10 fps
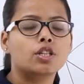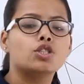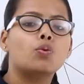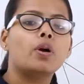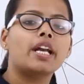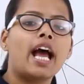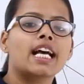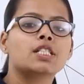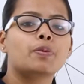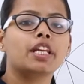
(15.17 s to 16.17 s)
So what
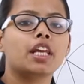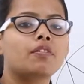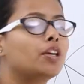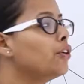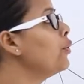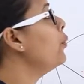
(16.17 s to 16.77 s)
has been given to